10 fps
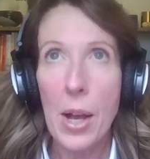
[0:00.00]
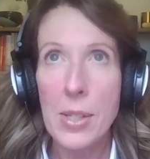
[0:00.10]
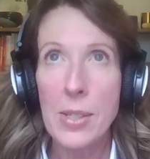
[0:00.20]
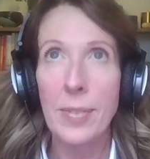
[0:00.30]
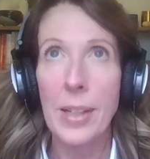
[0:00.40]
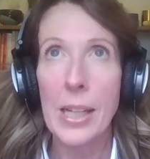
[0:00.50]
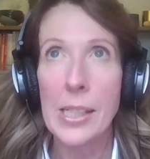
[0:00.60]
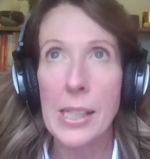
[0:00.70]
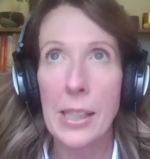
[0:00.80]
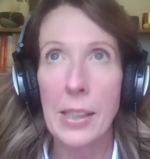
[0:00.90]
parts of
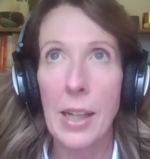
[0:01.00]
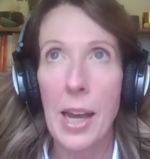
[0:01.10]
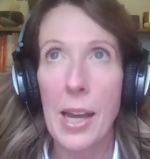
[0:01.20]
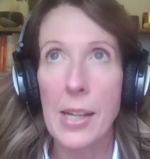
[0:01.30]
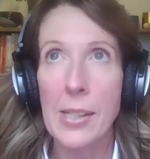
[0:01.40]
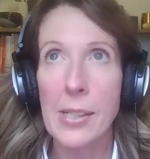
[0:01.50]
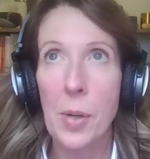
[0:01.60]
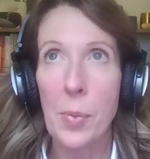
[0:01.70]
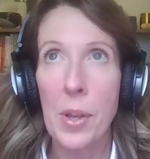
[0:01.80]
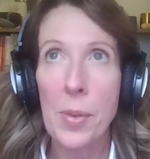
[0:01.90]
LinkedIn, and
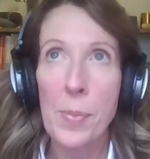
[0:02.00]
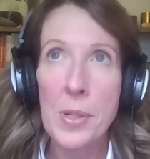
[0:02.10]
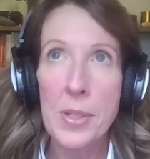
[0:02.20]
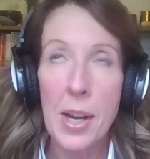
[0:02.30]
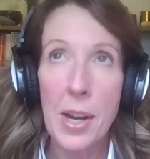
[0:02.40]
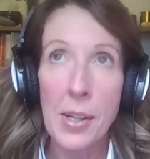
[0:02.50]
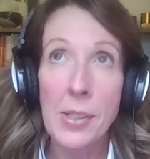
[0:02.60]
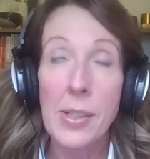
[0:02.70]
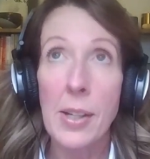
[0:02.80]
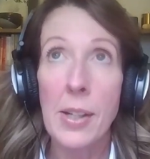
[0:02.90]
one of the most
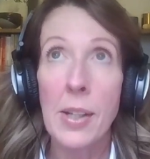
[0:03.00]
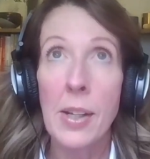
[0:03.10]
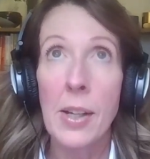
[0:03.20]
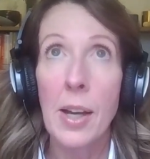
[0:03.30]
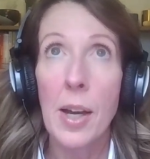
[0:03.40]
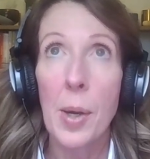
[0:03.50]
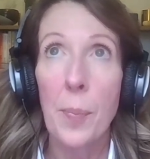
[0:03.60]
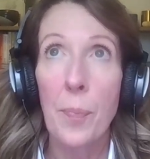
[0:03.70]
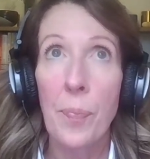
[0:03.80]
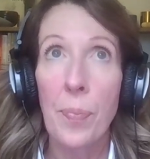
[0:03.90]

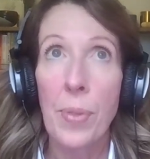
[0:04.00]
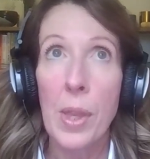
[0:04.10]
under-resourced,